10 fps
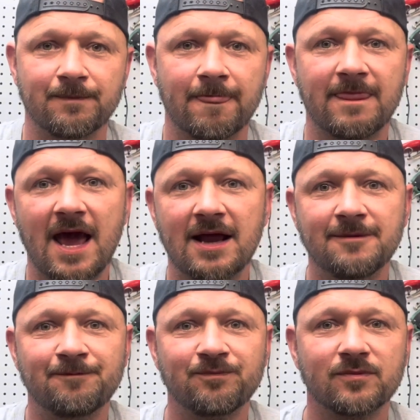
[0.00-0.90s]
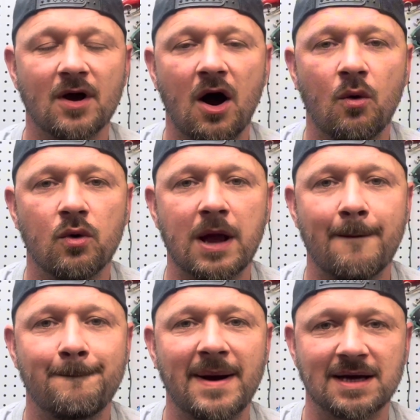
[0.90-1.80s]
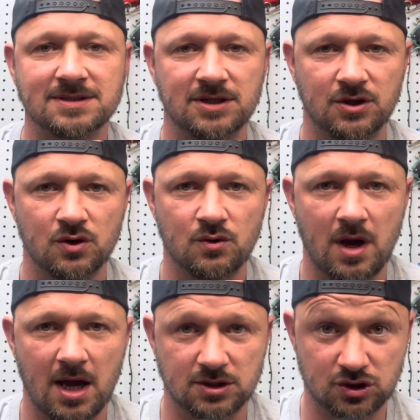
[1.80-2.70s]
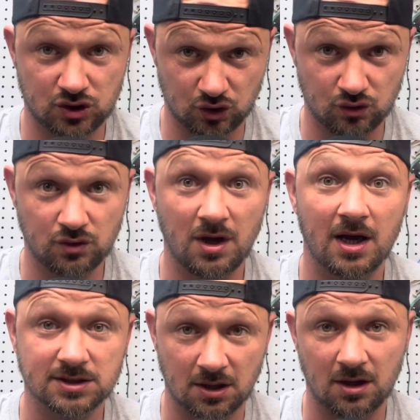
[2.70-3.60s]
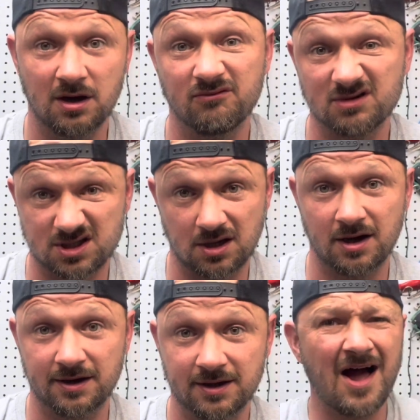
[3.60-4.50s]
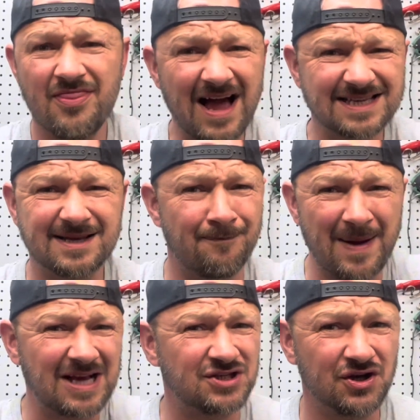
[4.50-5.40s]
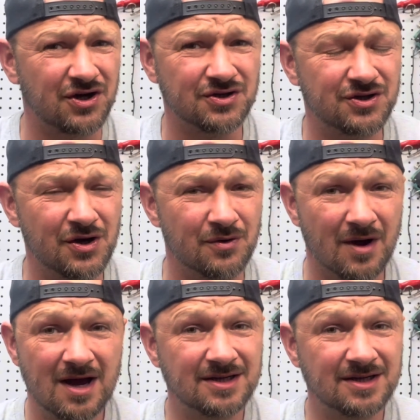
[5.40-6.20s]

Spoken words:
Then I will get back to you as soon as I return. And that's the best you can do.